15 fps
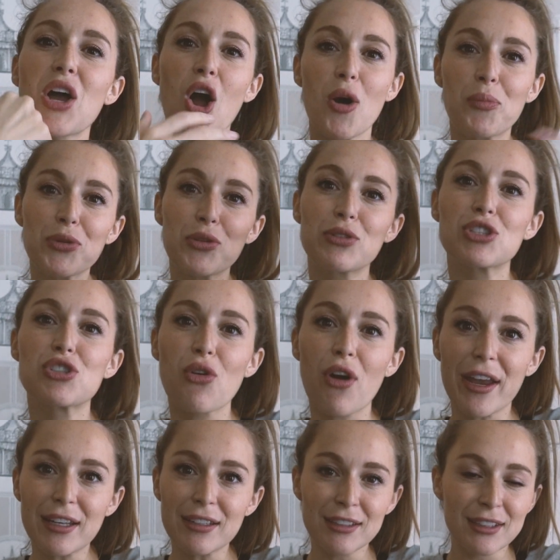Hope you
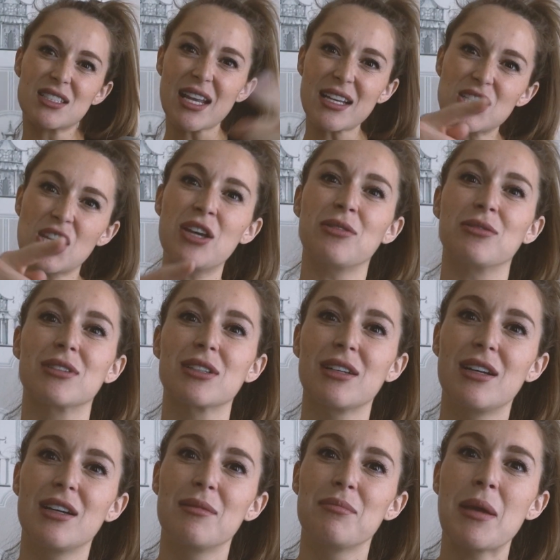enjoyed. Stay tuned.
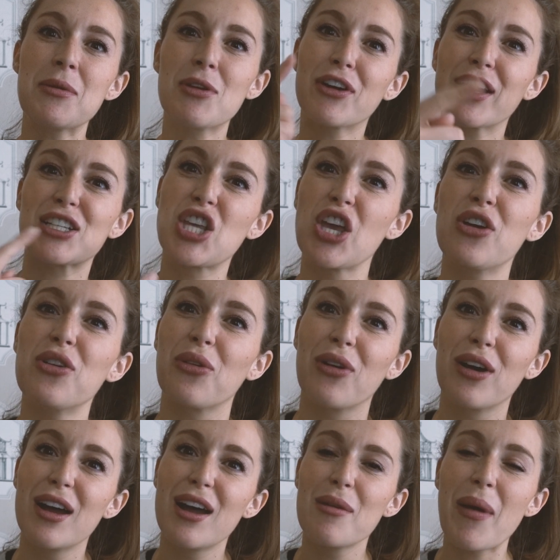Maybe you'll get two
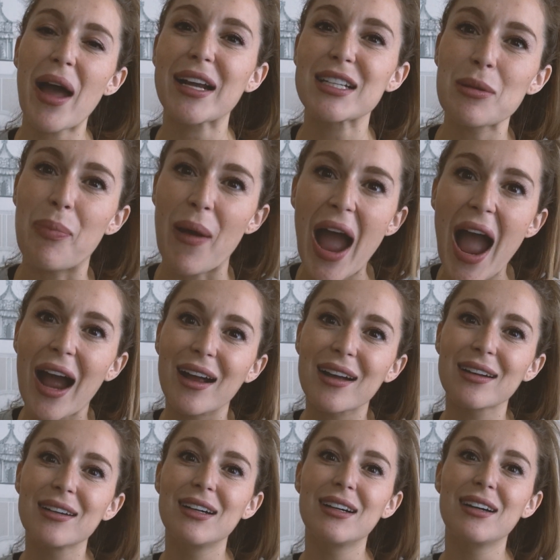back to
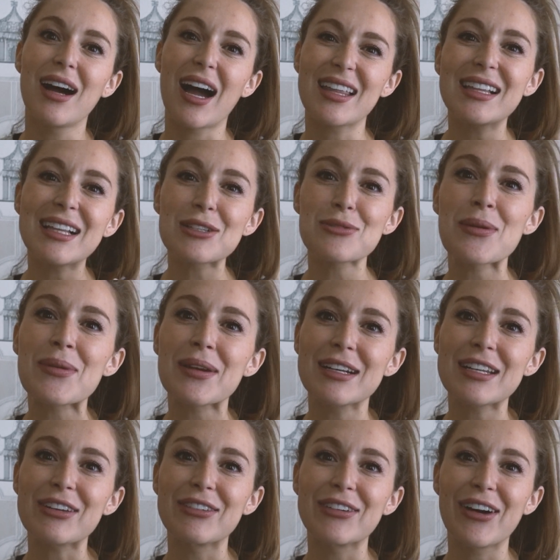back. I think that's what I'm gonna
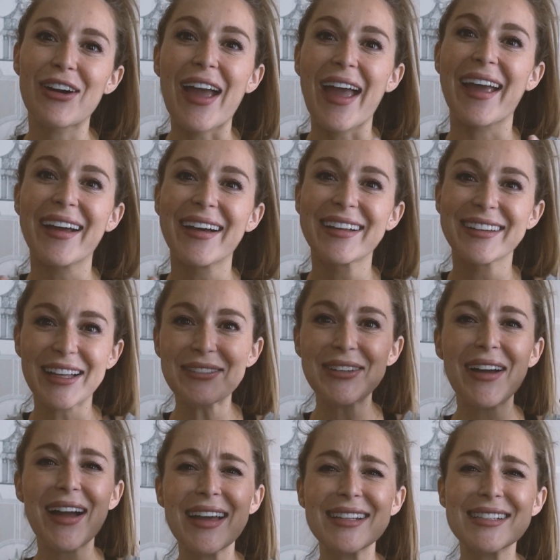do. Okay, love you
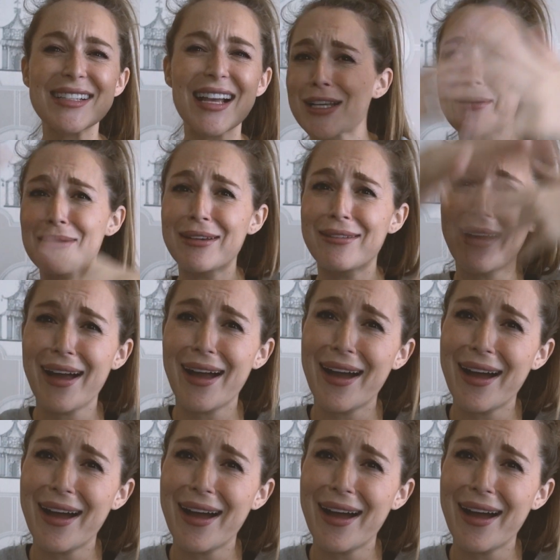guys. Ciao, bye-bye.